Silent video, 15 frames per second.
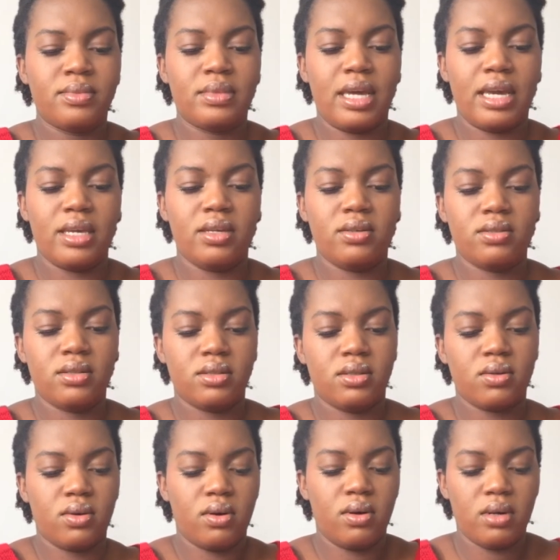that I
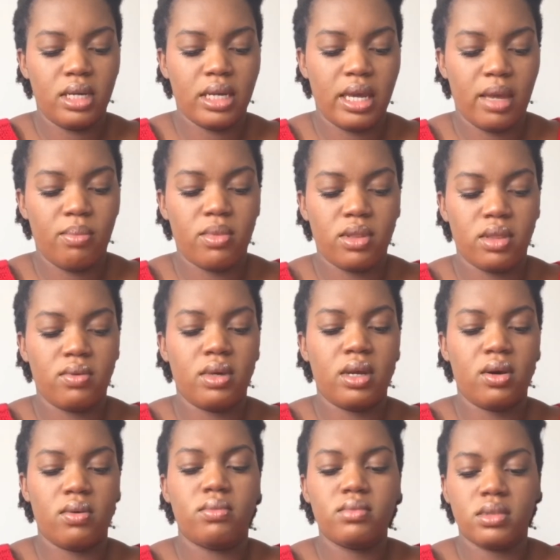used already came with 3
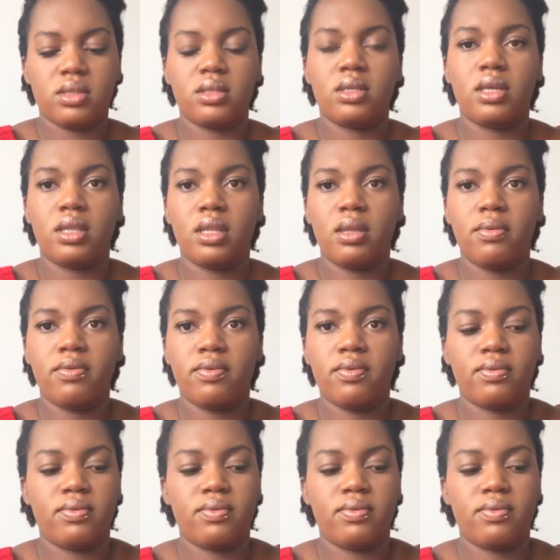combs in the